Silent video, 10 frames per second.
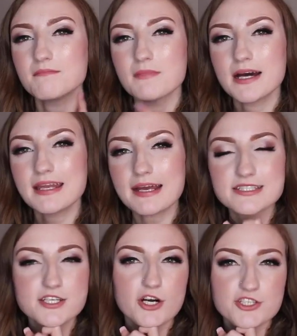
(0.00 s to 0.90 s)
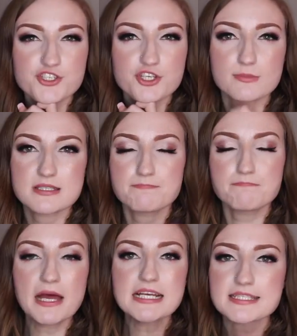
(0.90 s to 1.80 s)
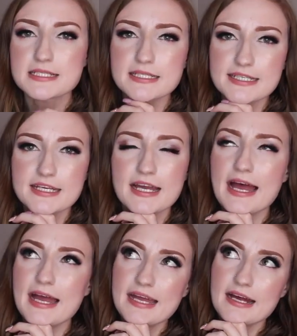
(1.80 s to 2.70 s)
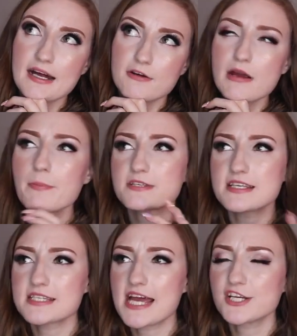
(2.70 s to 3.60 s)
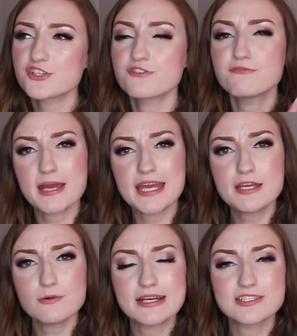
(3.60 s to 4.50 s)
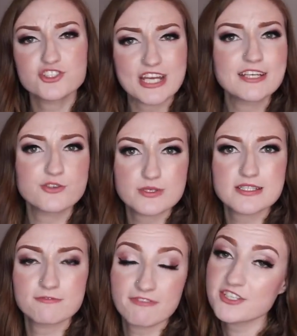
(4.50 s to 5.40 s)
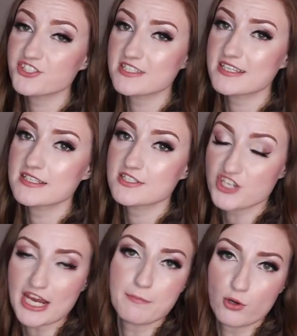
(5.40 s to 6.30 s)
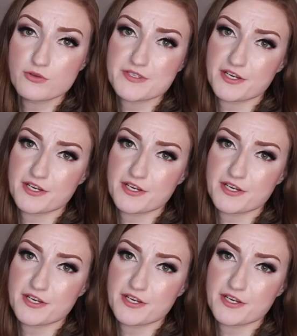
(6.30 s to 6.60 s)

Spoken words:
My next costume is basically a representation of me when Shane Dawson finishes his Jake Paul